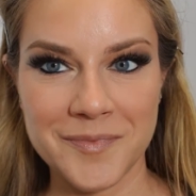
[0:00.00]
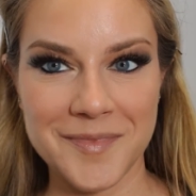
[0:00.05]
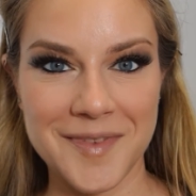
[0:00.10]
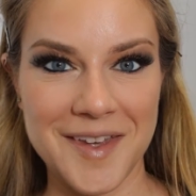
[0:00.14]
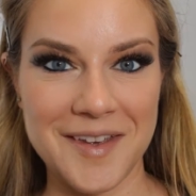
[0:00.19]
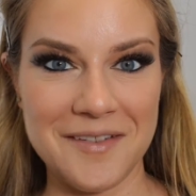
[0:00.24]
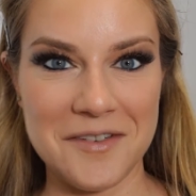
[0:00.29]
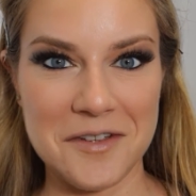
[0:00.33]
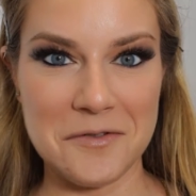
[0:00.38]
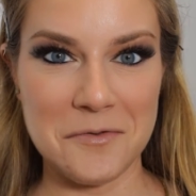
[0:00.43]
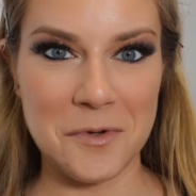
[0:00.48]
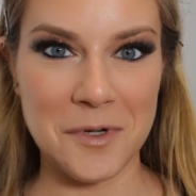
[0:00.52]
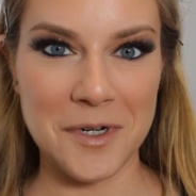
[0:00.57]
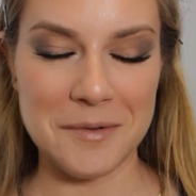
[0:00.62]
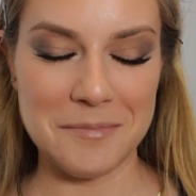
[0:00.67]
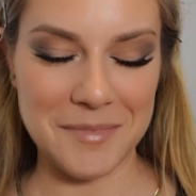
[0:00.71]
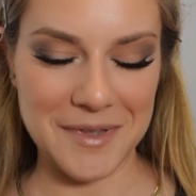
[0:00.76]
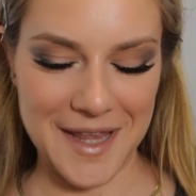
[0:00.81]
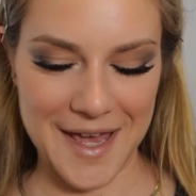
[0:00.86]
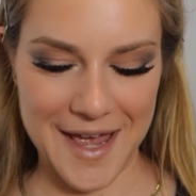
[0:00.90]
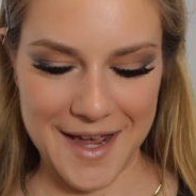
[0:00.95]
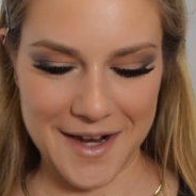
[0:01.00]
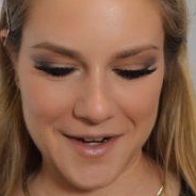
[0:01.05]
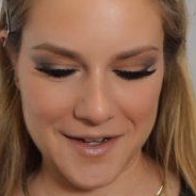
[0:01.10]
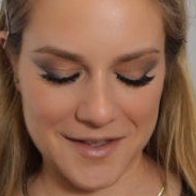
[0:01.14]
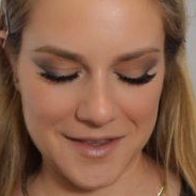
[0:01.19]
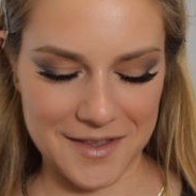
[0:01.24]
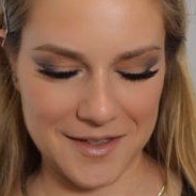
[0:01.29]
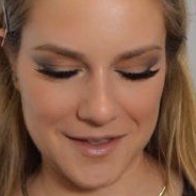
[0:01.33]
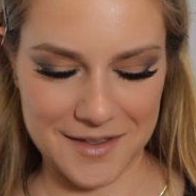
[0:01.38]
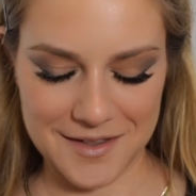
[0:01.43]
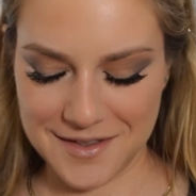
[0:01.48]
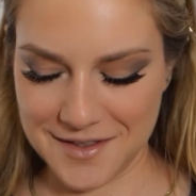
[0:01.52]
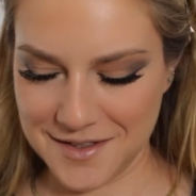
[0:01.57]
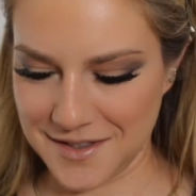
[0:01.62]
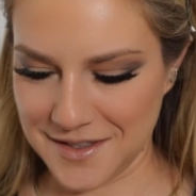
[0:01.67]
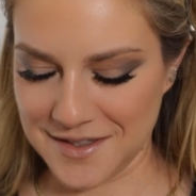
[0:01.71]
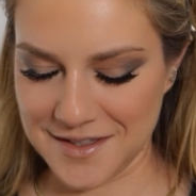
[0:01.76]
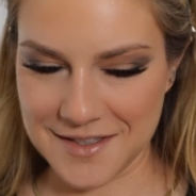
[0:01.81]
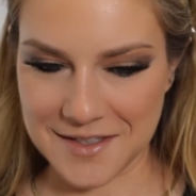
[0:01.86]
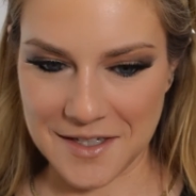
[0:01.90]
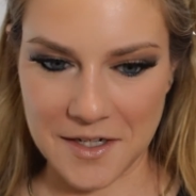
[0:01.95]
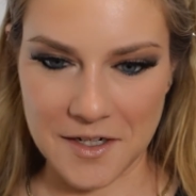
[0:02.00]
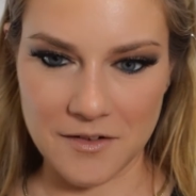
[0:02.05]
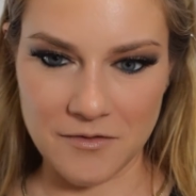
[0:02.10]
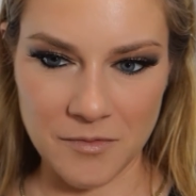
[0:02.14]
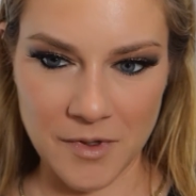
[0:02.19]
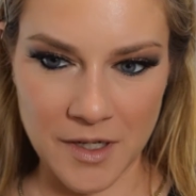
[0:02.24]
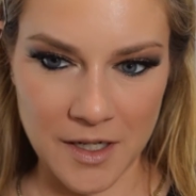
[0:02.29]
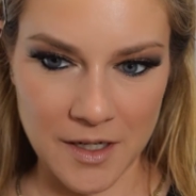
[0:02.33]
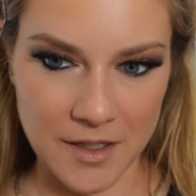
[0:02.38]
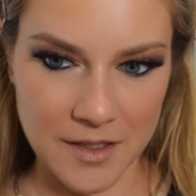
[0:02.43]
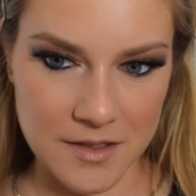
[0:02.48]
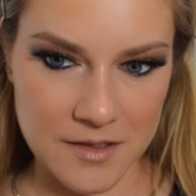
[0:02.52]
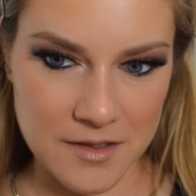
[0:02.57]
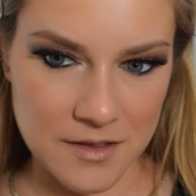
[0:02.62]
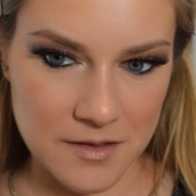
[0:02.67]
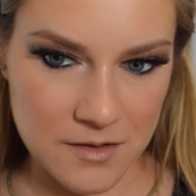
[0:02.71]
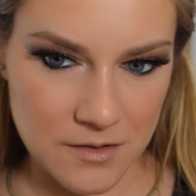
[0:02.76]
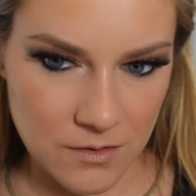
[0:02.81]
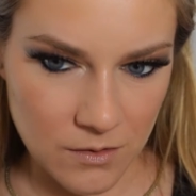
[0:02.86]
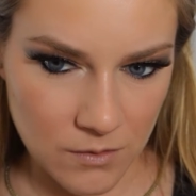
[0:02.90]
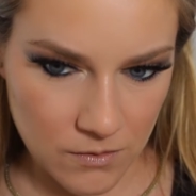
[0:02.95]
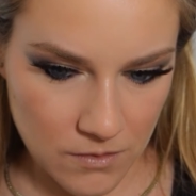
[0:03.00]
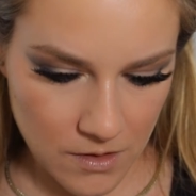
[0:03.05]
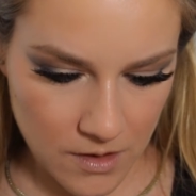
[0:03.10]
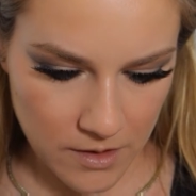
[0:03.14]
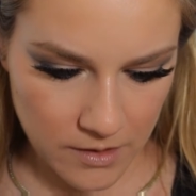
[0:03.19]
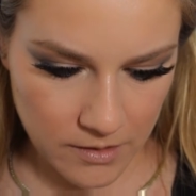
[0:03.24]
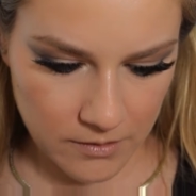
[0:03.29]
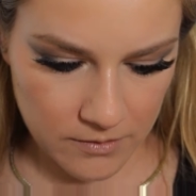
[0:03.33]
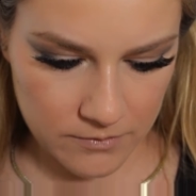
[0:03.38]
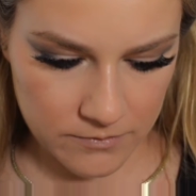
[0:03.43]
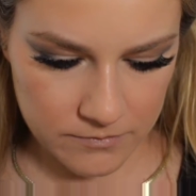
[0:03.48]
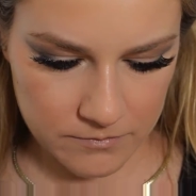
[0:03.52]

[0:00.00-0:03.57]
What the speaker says: I haven't worn black on the inside of my eyes in so long.